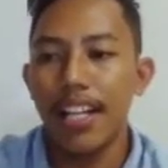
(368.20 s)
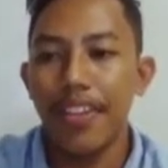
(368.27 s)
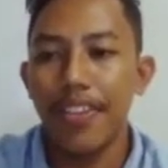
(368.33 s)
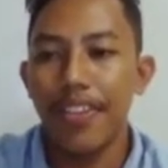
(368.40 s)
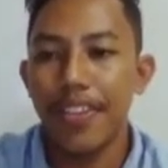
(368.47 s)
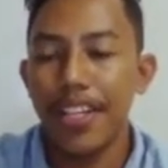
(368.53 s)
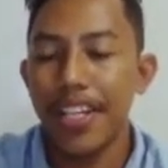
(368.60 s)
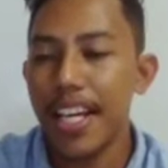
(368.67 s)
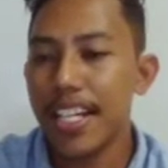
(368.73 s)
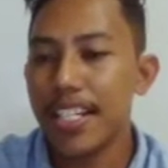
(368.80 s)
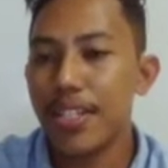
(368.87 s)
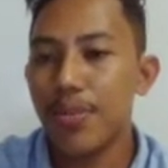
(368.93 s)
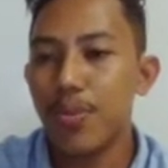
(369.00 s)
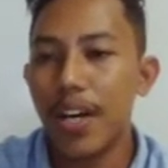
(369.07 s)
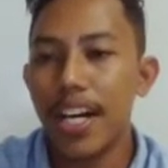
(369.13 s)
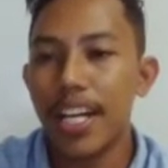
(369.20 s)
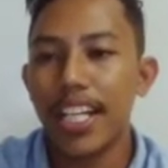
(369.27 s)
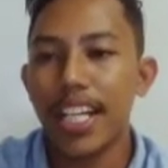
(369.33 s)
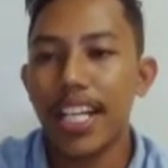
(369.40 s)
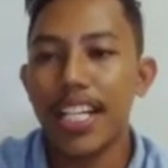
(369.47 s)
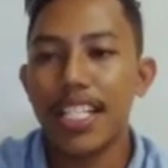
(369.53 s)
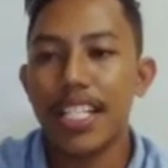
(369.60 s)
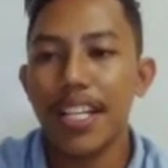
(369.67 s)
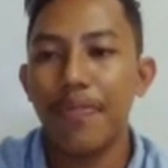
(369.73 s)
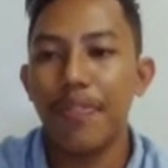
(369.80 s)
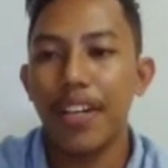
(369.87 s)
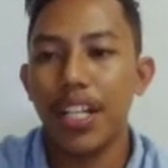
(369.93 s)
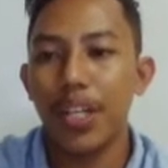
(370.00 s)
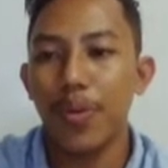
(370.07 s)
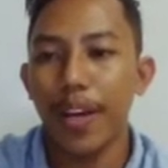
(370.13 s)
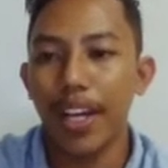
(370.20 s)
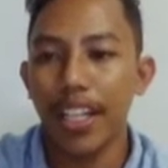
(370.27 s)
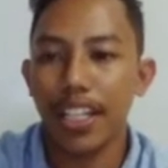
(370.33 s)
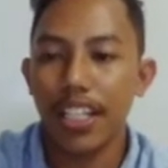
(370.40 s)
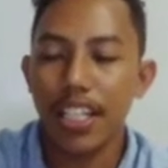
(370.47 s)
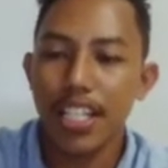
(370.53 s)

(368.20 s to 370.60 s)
The next one is evaluate.